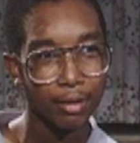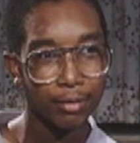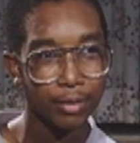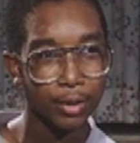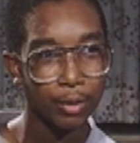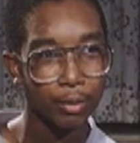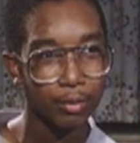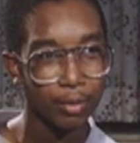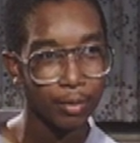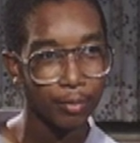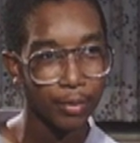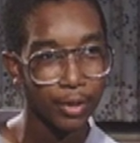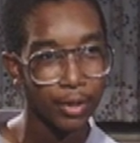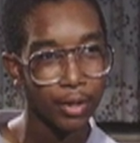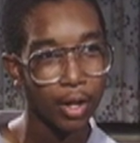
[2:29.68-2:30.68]
I feel
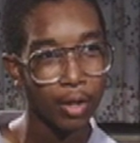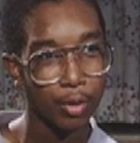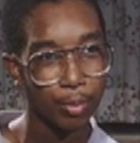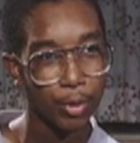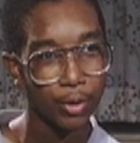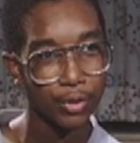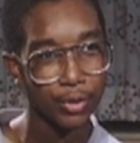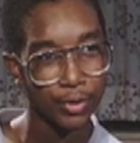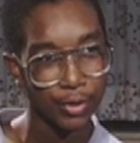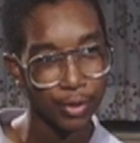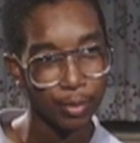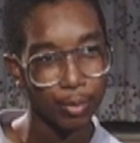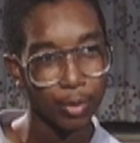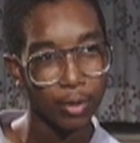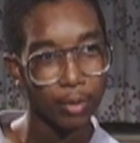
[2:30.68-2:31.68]
from the other persons in
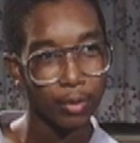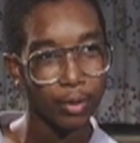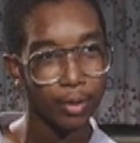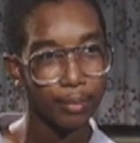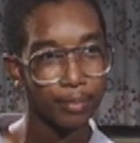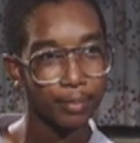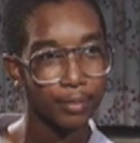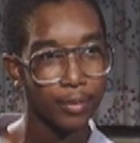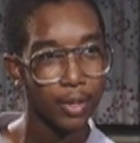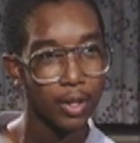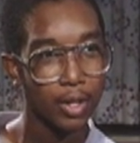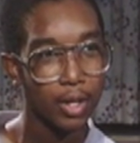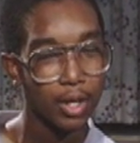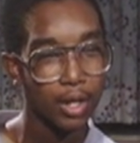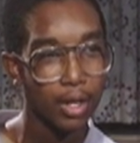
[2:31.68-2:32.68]
the program.
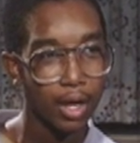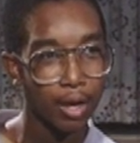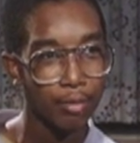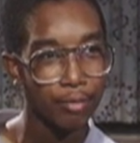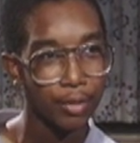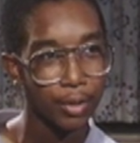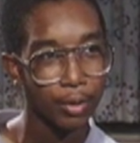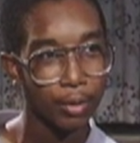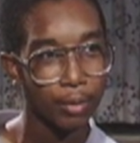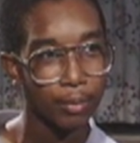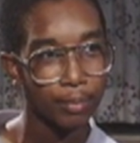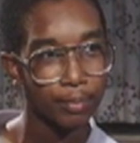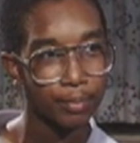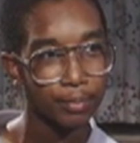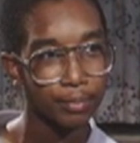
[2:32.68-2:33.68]
I feel
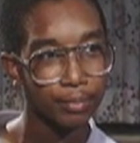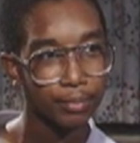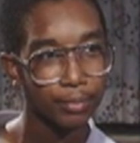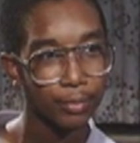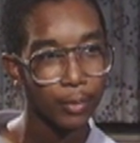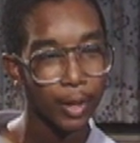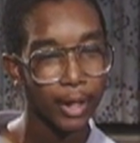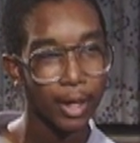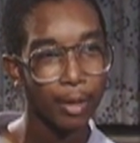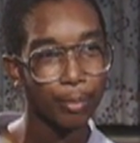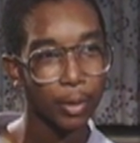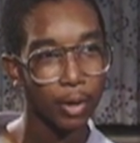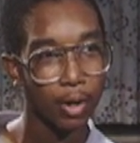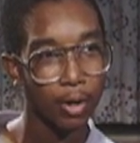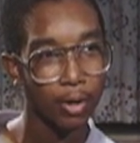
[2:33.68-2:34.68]
like I
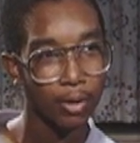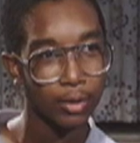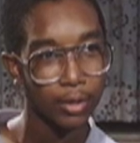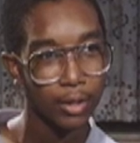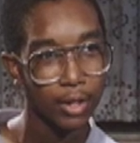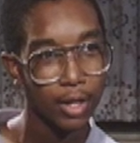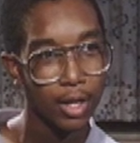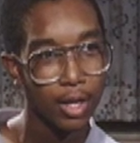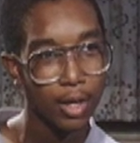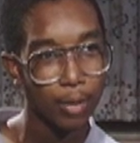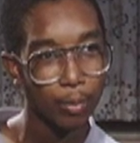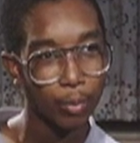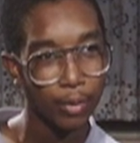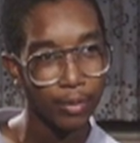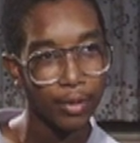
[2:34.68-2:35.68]
belong
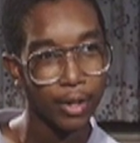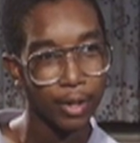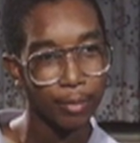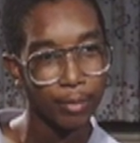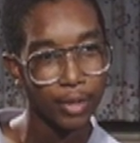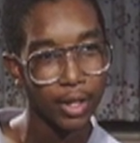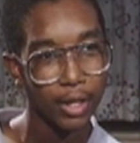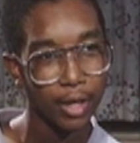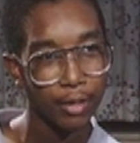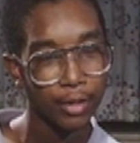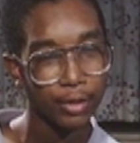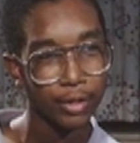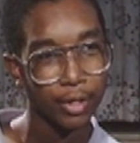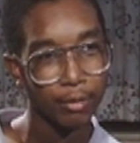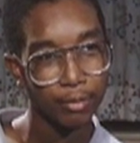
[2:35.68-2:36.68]
with them, and I
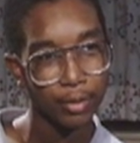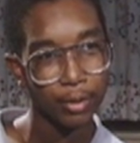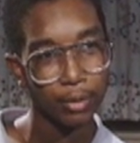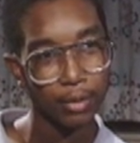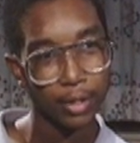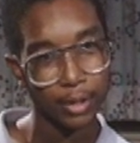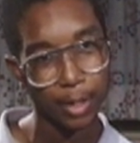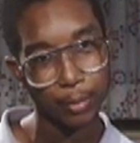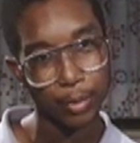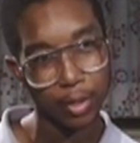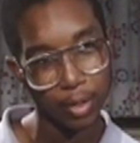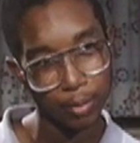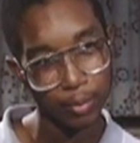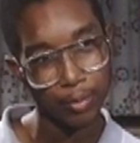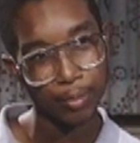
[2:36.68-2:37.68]
think they feel like they
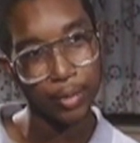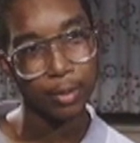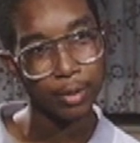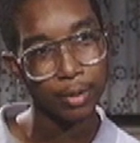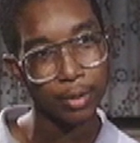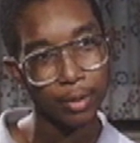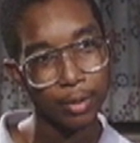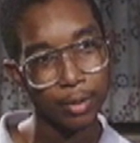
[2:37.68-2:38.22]
belong with me.